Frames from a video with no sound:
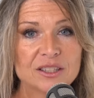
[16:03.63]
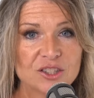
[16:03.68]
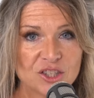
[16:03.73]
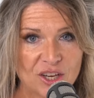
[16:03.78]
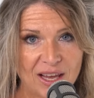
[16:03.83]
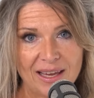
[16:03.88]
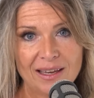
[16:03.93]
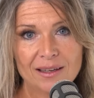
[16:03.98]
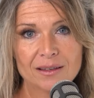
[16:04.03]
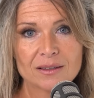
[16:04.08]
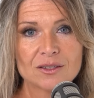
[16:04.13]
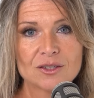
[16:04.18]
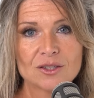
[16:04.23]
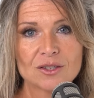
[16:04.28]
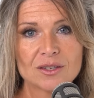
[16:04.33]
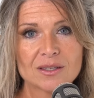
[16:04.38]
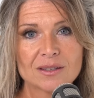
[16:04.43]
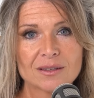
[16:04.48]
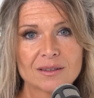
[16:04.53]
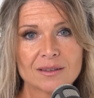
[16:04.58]
be
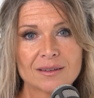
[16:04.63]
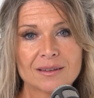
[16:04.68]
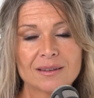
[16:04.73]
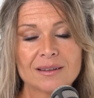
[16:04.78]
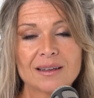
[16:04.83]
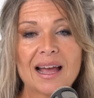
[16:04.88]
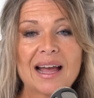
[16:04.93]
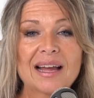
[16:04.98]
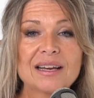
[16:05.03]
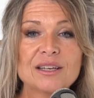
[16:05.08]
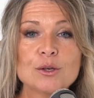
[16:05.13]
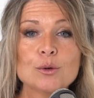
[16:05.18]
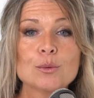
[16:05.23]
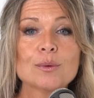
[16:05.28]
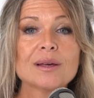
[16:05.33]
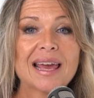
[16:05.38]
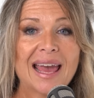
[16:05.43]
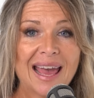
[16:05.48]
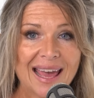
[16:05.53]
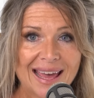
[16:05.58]
changed, and you
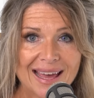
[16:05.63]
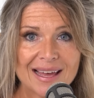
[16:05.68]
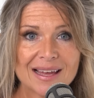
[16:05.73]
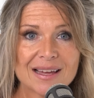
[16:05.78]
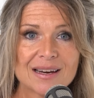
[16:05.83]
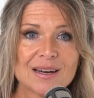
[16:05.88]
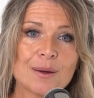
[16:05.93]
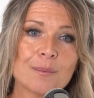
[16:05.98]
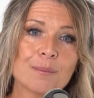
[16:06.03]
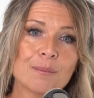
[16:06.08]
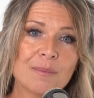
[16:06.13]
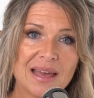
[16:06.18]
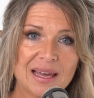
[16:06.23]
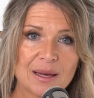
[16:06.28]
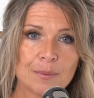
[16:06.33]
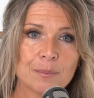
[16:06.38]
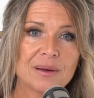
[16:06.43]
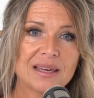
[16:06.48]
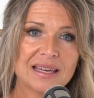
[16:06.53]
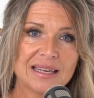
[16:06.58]
can
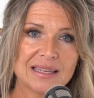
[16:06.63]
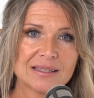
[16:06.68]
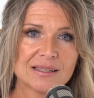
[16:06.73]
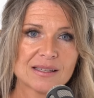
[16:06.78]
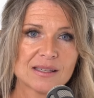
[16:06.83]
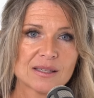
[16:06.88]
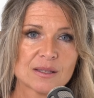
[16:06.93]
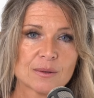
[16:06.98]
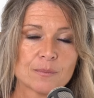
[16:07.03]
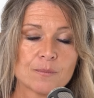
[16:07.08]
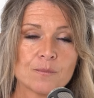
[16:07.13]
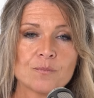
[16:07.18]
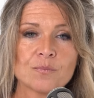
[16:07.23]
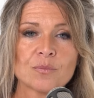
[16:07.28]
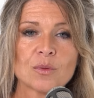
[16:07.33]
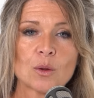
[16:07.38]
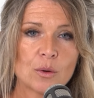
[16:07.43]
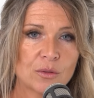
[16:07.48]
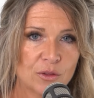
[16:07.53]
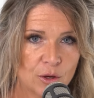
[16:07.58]
make peace
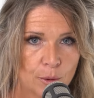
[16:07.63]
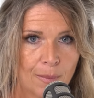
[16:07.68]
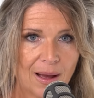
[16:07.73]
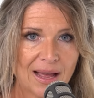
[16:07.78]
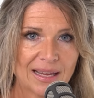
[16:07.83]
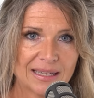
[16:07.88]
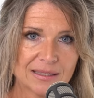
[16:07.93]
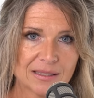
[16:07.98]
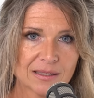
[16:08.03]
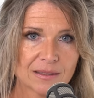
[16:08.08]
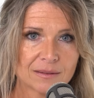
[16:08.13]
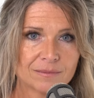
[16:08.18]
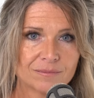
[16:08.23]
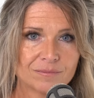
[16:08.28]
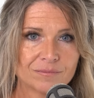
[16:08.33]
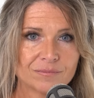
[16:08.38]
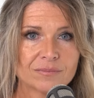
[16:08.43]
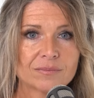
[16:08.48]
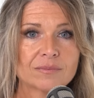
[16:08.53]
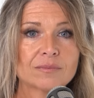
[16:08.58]
with your mind,
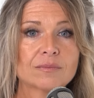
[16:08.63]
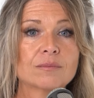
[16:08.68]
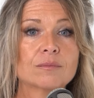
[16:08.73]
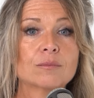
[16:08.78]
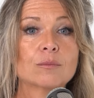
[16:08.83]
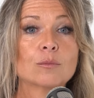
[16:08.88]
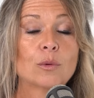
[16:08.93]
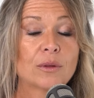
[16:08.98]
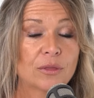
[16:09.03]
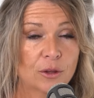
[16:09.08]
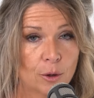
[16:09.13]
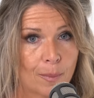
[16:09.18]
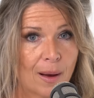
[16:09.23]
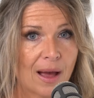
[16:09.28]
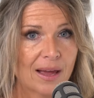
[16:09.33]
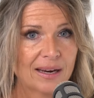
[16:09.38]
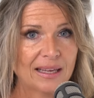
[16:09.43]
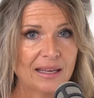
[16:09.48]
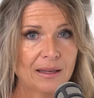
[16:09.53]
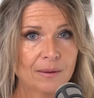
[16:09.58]
with your
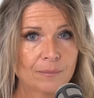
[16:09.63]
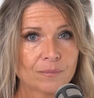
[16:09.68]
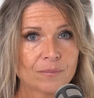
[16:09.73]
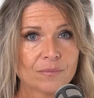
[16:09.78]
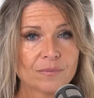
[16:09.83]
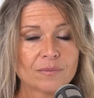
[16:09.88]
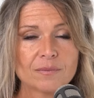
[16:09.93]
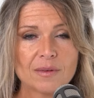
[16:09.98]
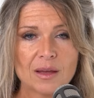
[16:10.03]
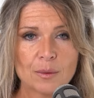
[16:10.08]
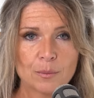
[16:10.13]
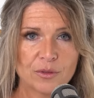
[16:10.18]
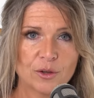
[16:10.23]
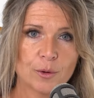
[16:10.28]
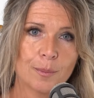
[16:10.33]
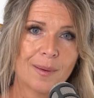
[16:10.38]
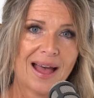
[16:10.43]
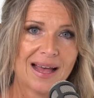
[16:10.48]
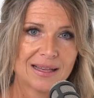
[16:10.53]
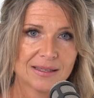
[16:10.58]
body, and with
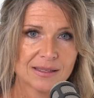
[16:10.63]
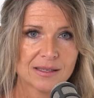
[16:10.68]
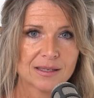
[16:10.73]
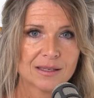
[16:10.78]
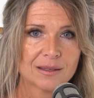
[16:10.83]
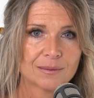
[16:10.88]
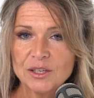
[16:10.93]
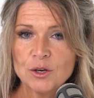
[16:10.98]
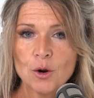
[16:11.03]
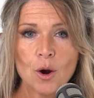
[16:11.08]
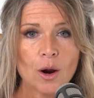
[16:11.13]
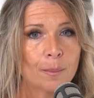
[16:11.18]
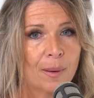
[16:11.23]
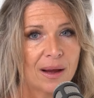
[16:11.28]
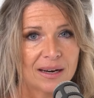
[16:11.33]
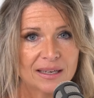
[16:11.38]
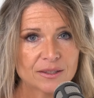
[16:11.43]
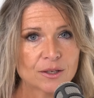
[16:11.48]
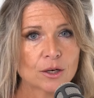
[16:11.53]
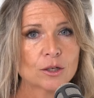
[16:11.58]
your past. You know, our
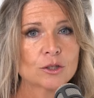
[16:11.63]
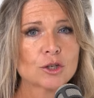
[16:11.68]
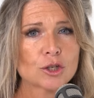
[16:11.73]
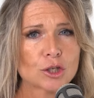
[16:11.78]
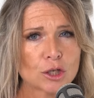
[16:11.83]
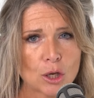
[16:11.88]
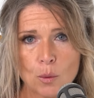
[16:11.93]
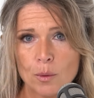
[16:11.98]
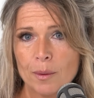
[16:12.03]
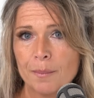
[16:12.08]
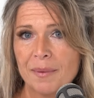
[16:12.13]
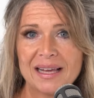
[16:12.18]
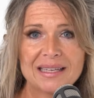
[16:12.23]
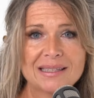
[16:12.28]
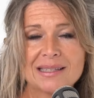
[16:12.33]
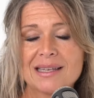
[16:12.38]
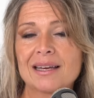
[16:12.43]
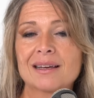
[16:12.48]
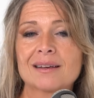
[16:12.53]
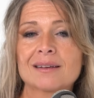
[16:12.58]
bodies are so
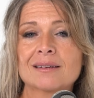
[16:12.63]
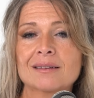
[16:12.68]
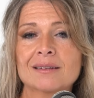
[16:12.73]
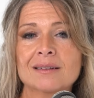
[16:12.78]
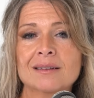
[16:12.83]
amazing.